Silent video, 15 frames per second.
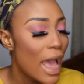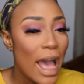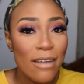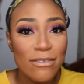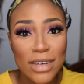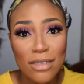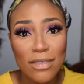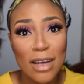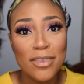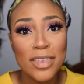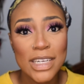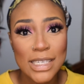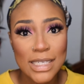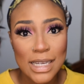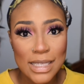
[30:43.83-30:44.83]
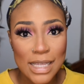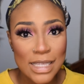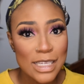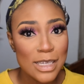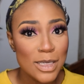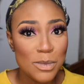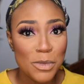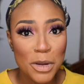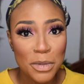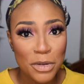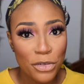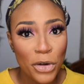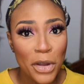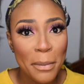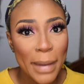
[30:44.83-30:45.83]
I've never finished a setting spray
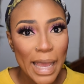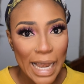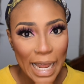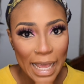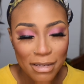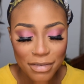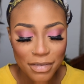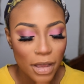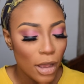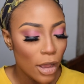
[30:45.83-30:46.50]
before in my life.